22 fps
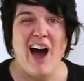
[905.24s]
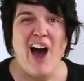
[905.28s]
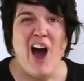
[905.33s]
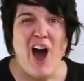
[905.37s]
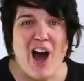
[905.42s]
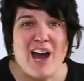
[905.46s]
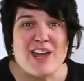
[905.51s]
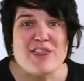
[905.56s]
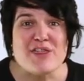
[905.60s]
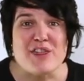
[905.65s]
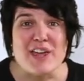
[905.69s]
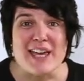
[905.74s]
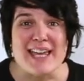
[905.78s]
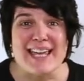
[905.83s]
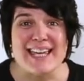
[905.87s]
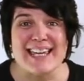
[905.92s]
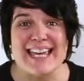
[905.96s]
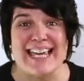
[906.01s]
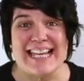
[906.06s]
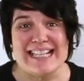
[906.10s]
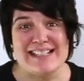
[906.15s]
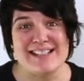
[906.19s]
I
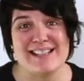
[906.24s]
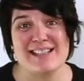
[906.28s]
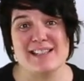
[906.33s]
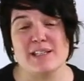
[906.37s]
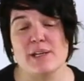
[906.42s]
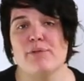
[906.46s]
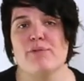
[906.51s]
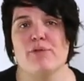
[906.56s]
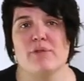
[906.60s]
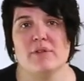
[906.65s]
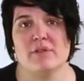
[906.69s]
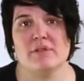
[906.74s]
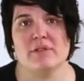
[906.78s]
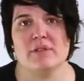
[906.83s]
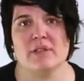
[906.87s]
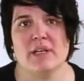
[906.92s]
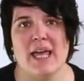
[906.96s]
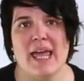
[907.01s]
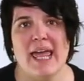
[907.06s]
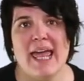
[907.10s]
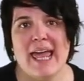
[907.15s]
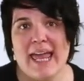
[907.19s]
think it's different.
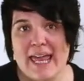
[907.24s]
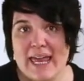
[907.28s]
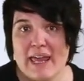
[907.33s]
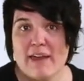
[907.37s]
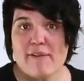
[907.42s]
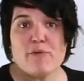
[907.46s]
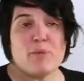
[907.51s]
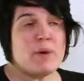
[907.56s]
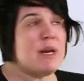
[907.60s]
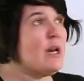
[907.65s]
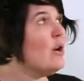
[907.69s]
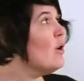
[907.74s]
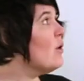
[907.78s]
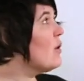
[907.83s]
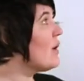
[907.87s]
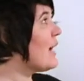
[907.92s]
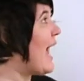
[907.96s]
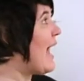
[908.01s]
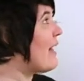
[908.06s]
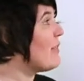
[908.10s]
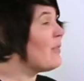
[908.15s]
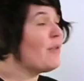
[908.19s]
If we
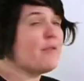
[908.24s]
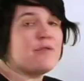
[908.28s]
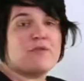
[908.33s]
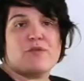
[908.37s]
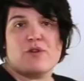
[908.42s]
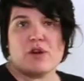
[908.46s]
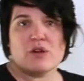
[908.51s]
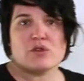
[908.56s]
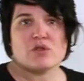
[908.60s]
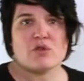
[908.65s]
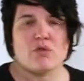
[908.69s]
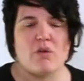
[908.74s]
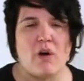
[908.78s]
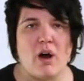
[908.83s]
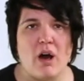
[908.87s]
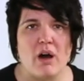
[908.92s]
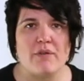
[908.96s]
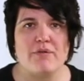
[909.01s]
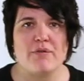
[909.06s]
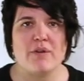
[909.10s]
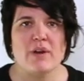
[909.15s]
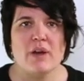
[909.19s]
look at the first
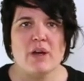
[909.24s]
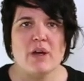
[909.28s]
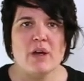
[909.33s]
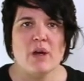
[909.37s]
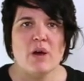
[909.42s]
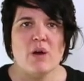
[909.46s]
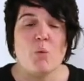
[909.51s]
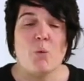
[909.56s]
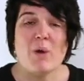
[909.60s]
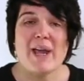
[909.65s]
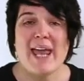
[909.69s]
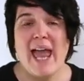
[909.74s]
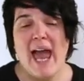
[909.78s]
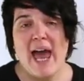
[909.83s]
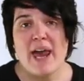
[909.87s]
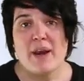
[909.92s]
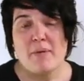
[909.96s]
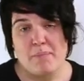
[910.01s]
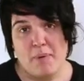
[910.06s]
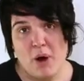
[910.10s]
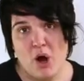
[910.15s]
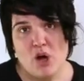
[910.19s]
graph, we
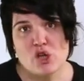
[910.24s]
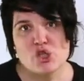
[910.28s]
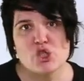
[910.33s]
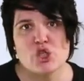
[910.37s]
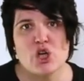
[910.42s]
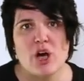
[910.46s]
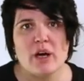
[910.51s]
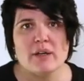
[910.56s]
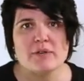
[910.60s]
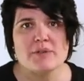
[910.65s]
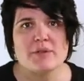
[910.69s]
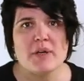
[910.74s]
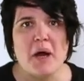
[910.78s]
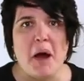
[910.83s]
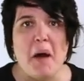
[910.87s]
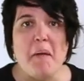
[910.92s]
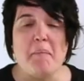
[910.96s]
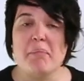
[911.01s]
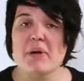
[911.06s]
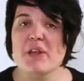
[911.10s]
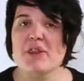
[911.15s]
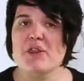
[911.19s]
had a bar chart,
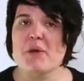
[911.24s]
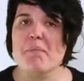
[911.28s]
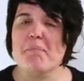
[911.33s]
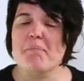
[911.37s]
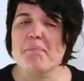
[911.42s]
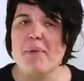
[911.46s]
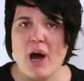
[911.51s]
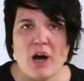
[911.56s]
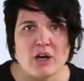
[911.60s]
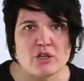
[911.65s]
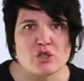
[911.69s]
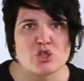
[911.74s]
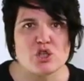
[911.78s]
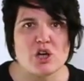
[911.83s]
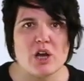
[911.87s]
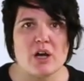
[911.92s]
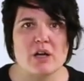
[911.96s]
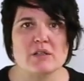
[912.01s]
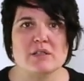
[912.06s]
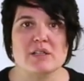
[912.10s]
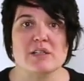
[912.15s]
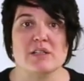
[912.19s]
but the bar
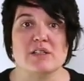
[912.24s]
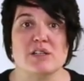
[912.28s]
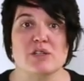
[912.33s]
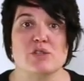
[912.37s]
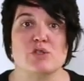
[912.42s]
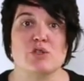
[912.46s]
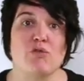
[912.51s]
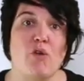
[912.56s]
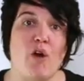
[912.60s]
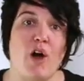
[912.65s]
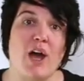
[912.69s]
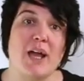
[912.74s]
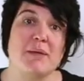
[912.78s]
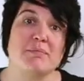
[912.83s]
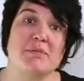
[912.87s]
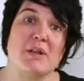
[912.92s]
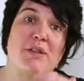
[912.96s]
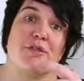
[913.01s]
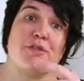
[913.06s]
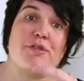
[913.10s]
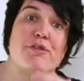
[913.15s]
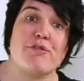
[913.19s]
chart
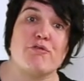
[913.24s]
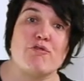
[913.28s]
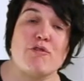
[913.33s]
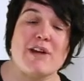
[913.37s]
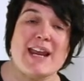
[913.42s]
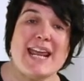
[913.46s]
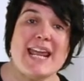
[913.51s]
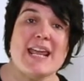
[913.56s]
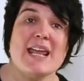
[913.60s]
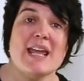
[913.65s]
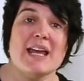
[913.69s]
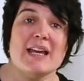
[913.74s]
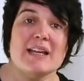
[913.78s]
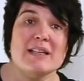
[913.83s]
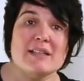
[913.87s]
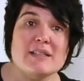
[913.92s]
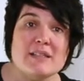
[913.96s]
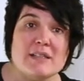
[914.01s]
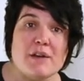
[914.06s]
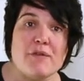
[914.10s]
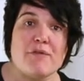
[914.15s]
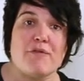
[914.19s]
described
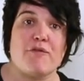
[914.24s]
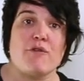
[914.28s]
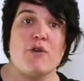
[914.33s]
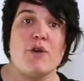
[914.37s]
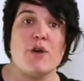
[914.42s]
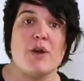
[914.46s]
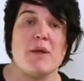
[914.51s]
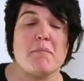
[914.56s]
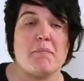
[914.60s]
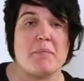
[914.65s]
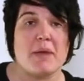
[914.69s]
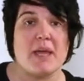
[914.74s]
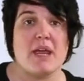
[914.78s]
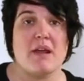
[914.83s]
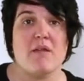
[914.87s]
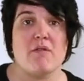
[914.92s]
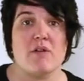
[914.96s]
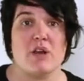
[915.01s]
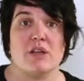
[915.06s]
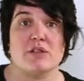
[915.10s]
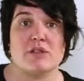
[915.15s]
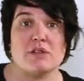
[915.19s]
3 different
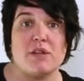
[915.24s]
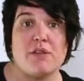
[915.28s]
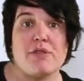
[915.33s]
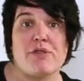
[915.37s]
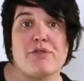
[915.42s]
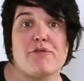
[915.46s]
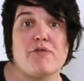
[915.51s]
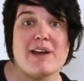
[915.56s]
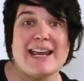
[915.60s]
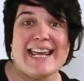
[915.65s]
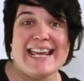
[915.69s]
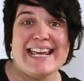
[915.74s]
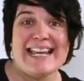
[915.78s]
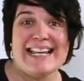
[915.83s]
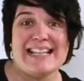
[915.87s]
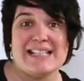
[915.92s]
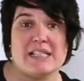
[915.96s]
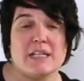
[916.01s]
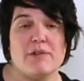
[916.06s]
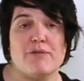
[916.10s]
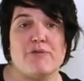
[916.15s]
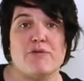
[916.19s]
periods, 3
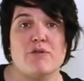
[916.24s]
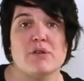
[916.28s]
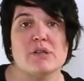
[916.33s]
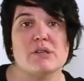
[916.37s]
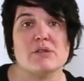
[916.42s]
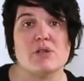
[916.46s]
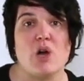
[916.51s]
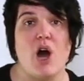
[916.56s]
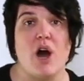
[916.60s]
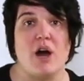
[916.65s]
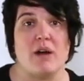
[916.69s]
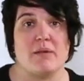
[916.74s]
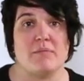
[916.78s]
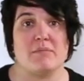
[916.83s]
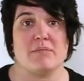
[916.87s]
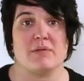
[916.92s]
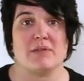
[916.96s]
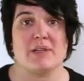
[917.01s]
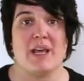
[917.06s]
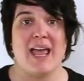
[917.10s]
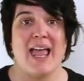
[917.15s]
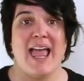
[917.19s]
different
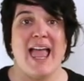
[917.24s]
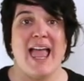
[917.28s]
times.